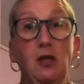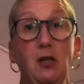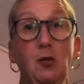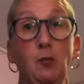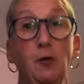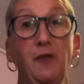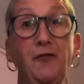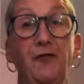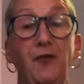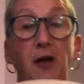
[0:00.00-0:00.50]
you
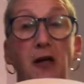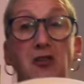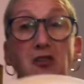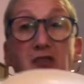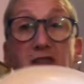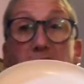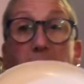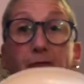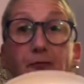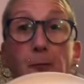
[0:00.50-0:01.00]
want to find
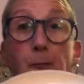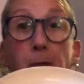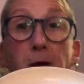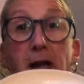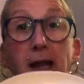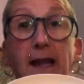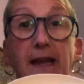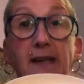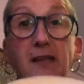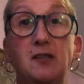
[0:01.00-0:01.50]
yourself a
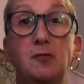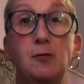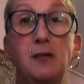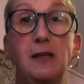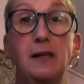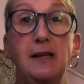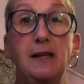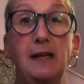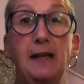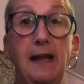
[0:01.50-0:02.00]
plate with
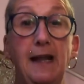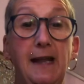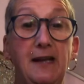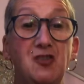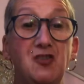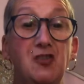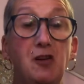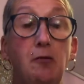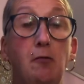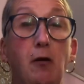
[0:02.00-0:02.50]
a little
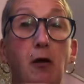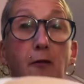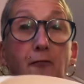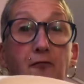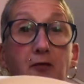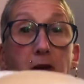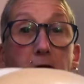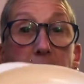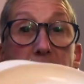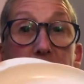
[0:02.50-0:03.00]
edge. Now
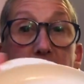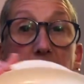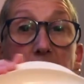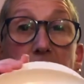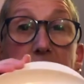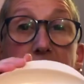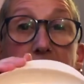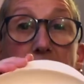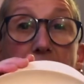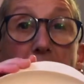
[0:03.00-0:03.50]
I've used the
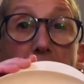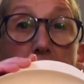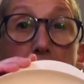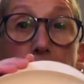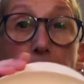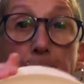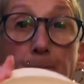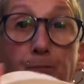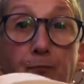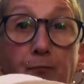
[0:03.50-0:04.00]
lid of a